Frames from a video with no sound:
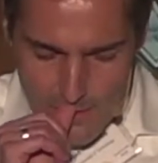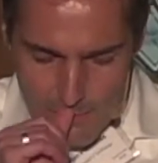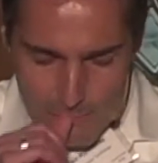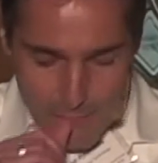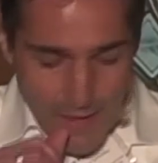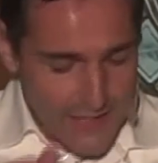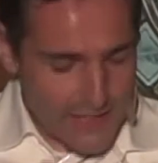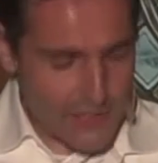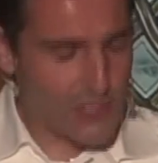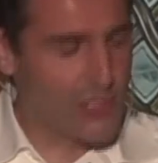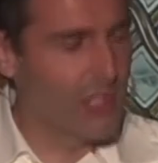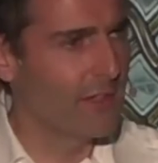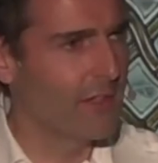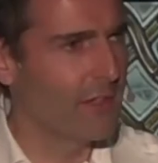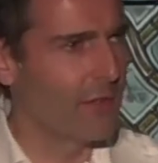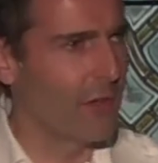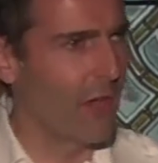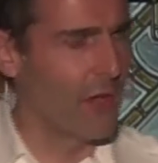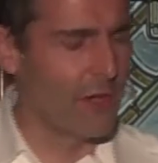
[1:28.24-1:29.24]
Banishing
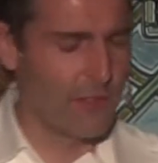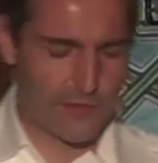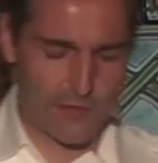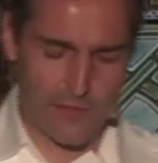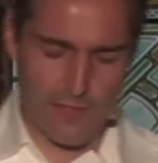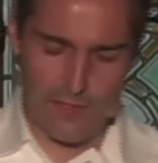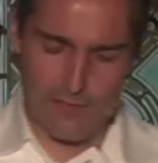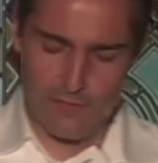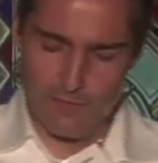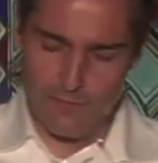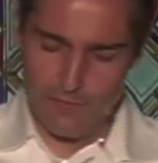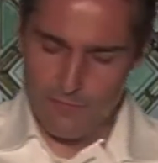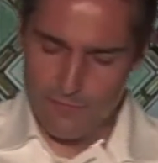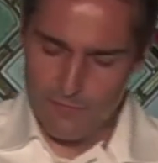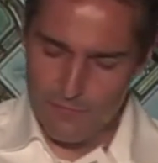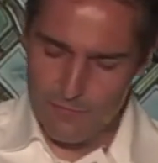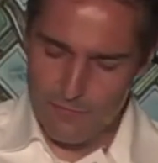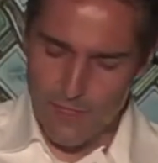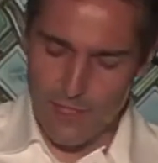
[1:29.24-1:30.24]
dishonesty
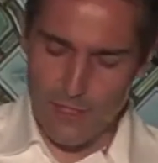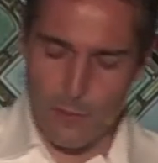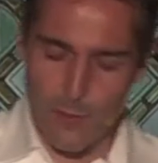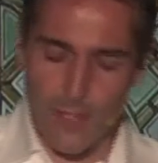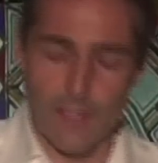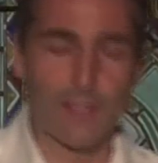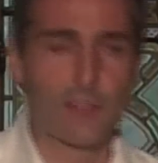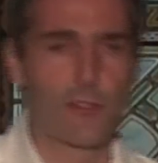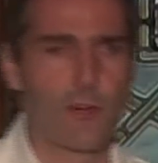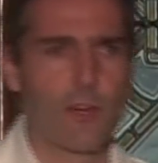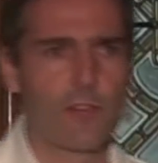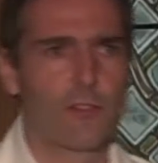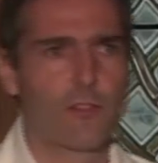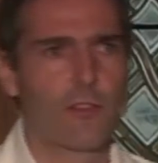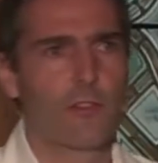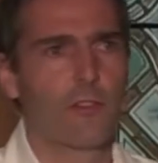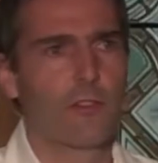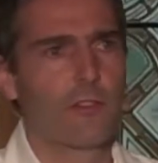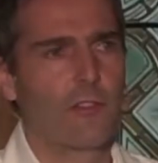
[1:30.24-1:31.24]
and creating trust
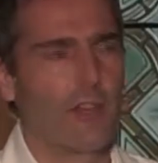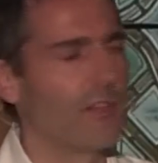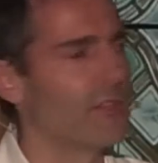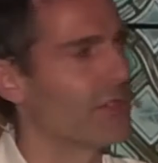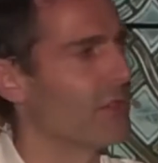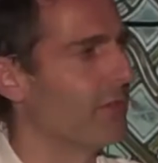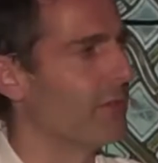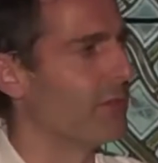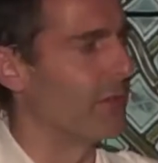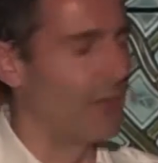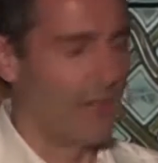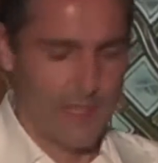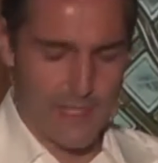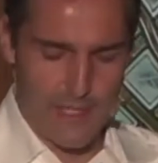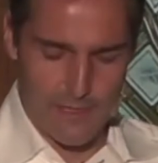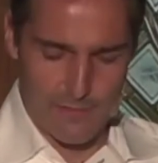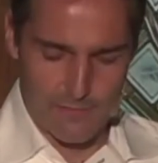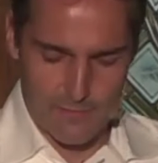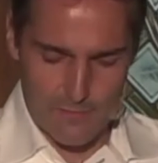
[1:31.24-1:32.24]
is essential for
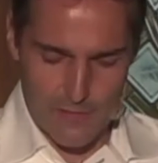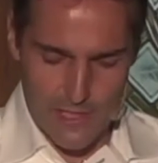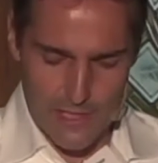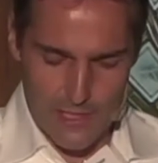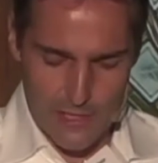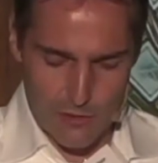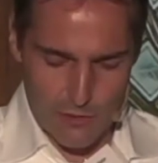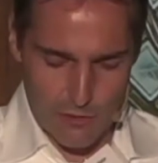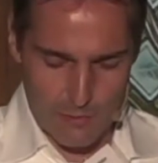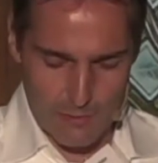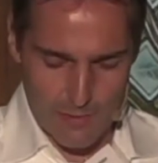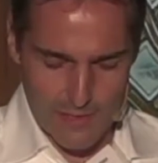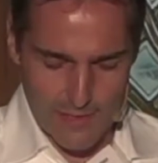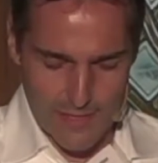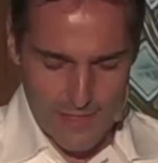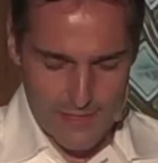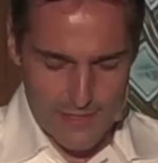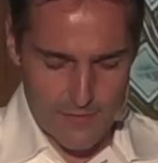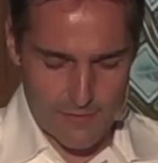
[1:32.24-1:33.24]
any economic
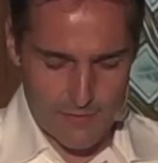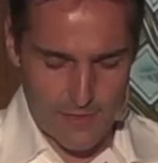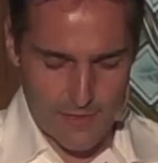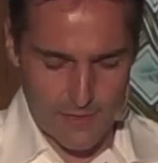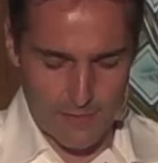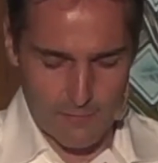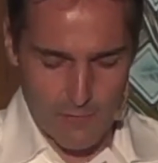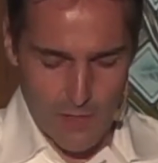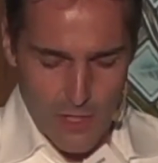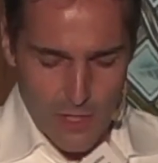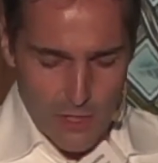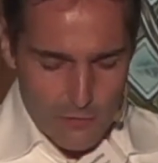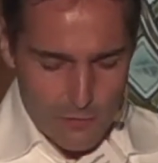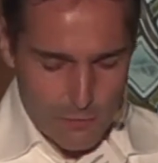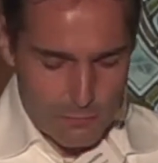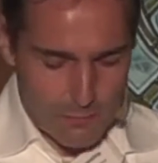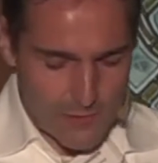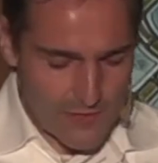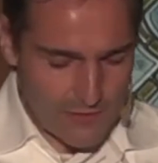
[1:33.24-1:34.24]
activity.
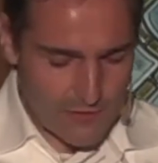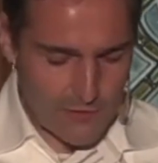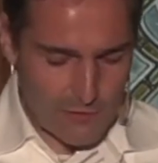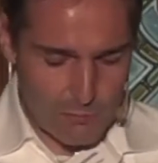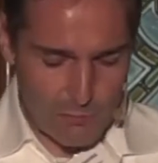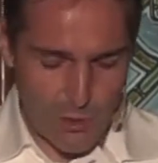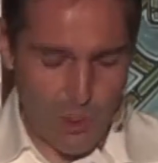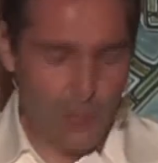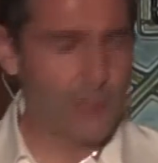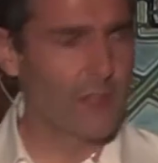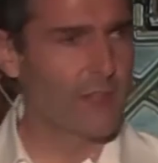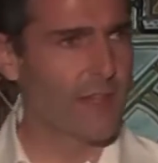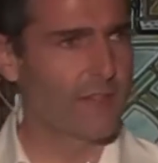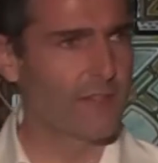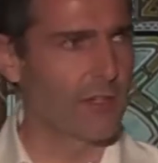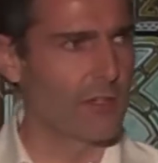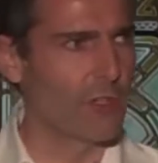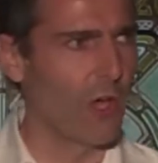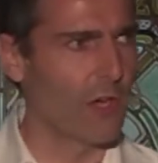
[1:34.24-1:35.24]
But this is broader than
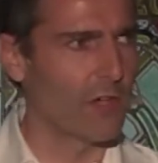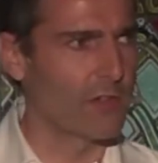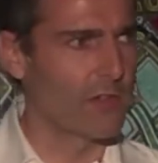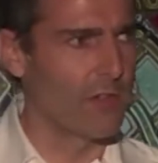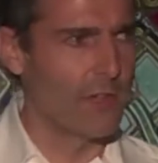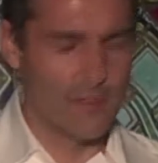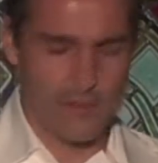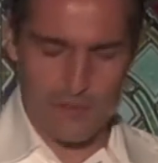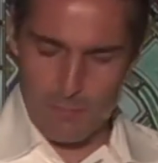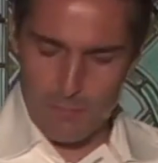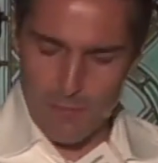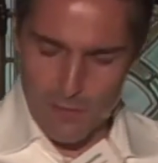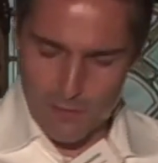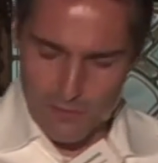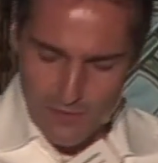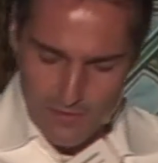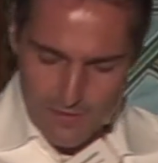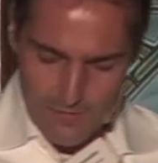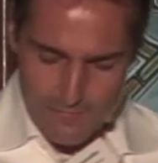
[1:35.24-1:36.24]
technology. It's
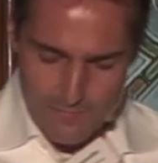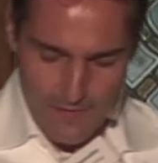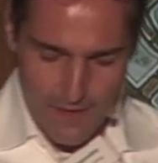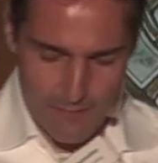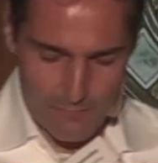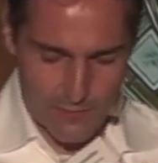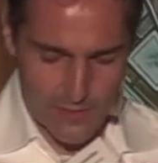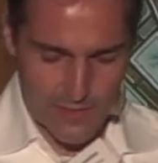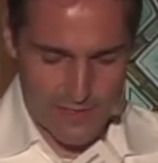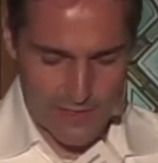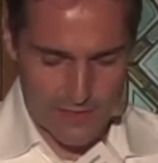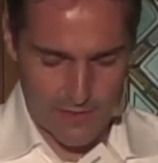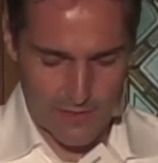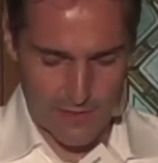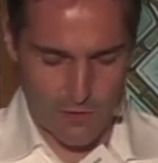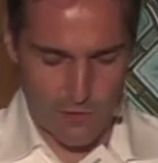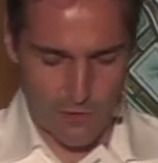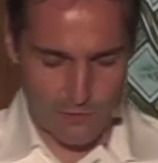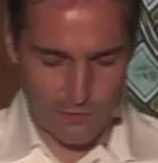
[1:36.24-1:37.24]
about the fabric
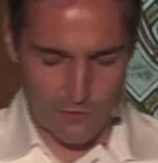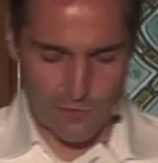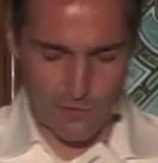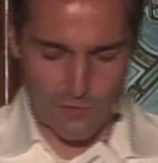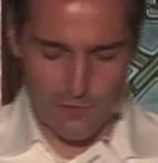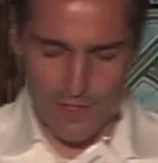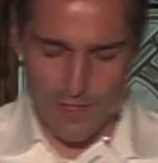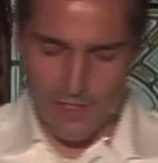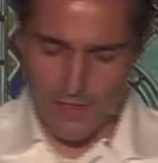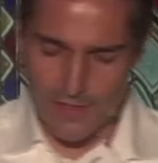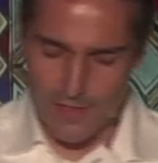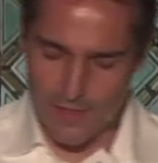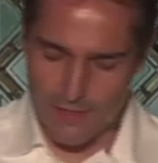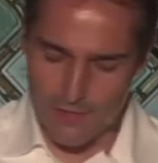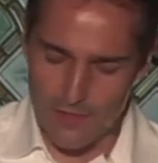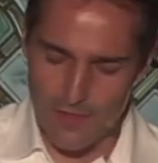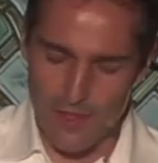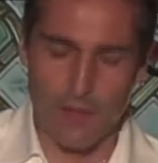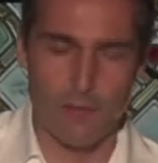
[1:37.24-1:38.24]
of society
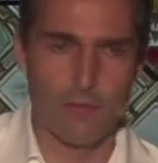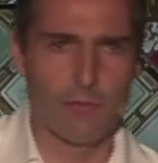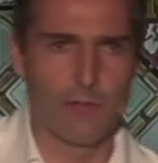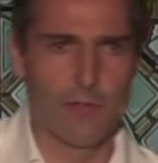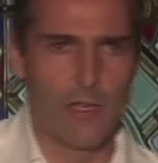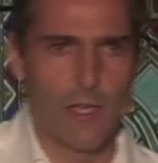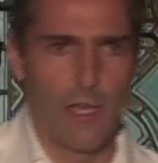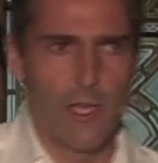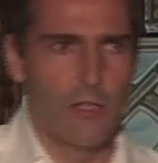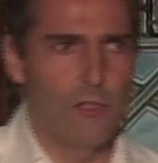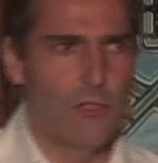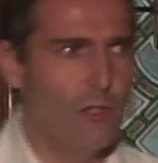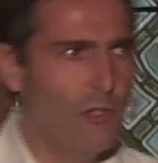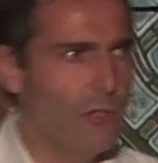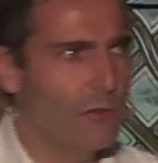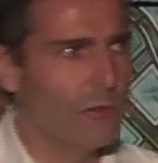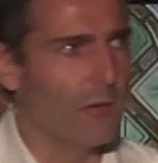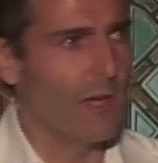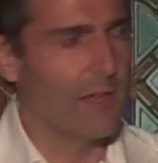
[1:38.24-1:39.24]
itself. Do
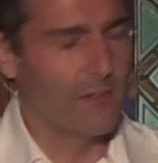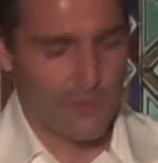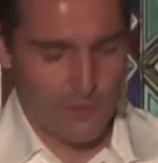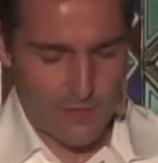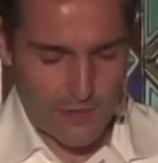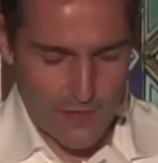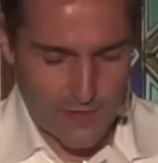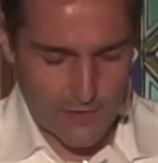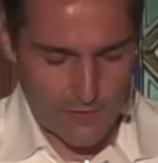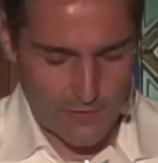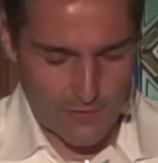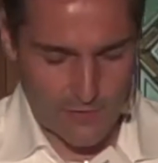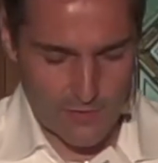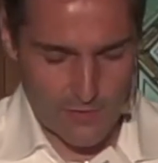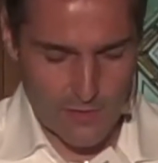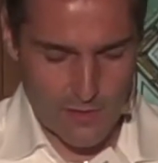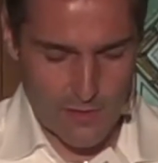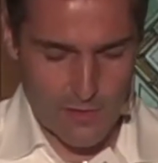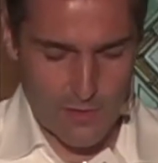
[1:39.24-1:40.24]
you, as a citizen,
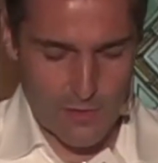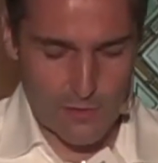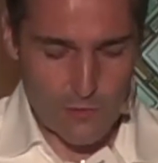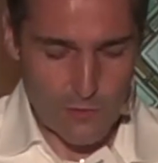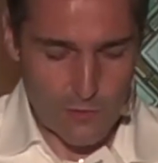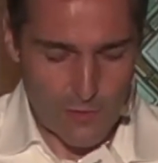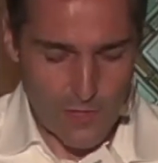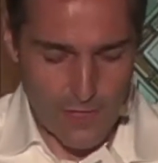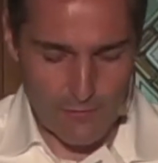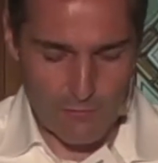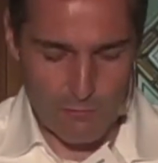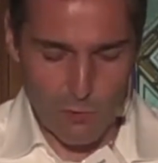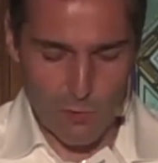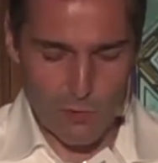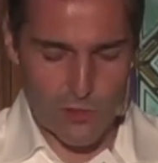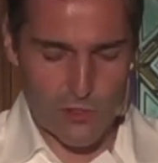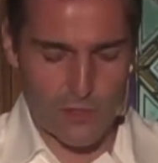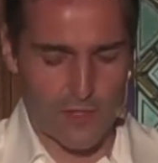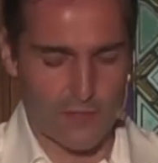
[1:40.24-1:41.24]
do you have
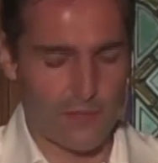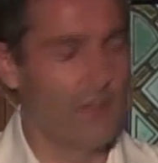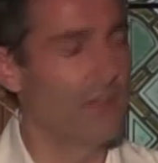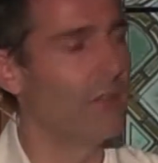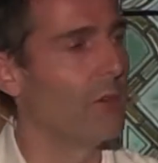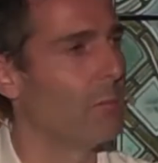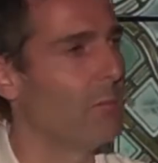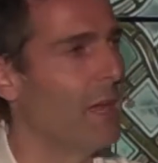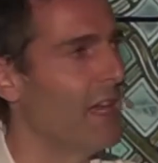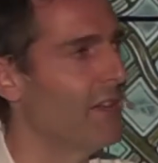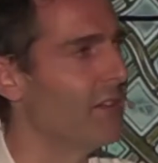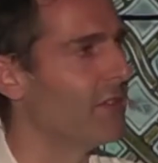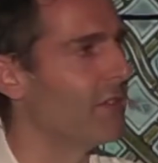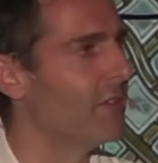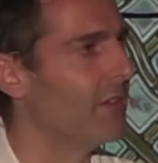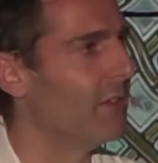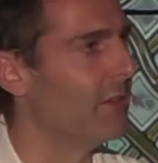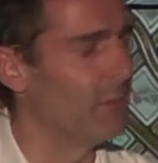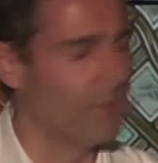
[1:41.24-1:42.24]
more trust in your
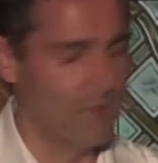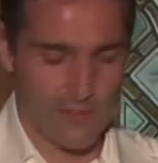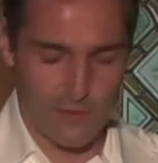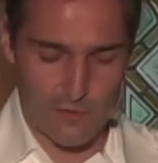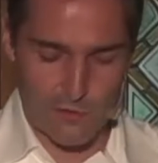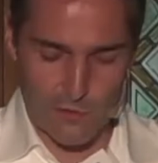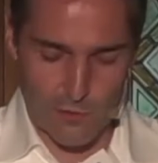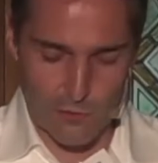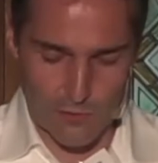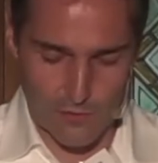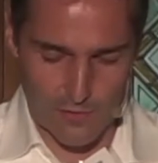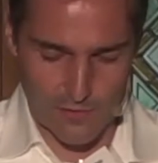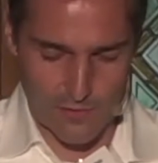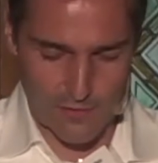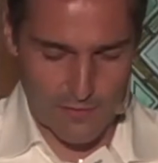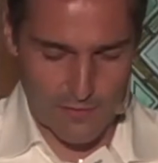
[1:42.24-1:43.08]
pension when it's stored